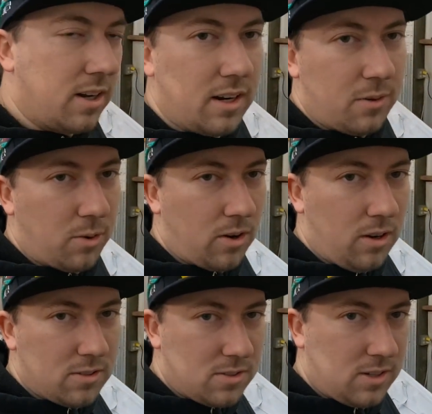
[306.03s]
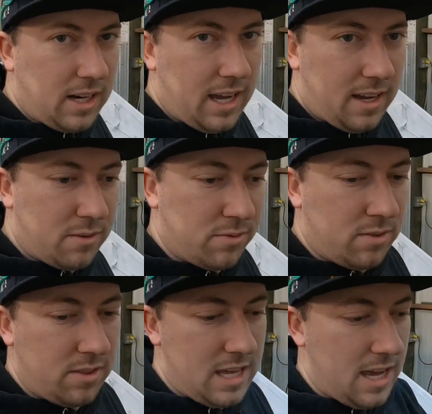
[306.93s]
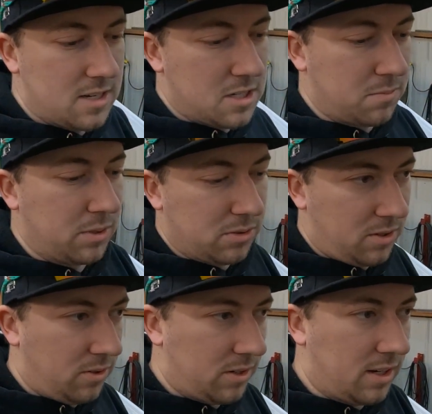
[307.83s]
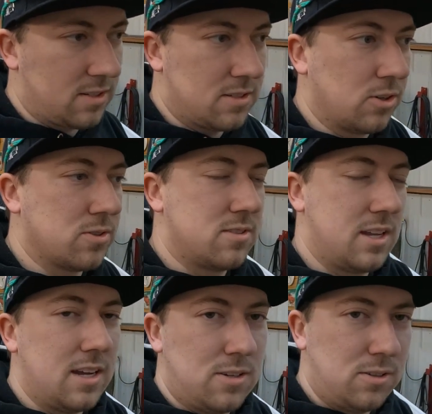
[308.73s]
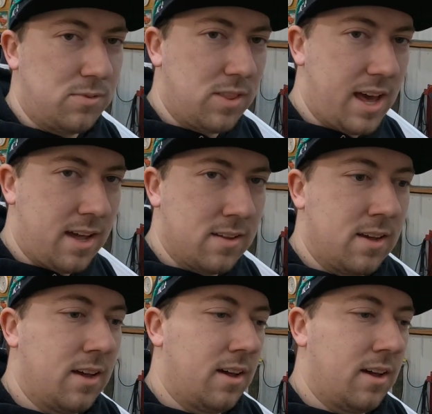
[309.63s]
on, and we're also going to have the engine build going on. So stay tuned for that.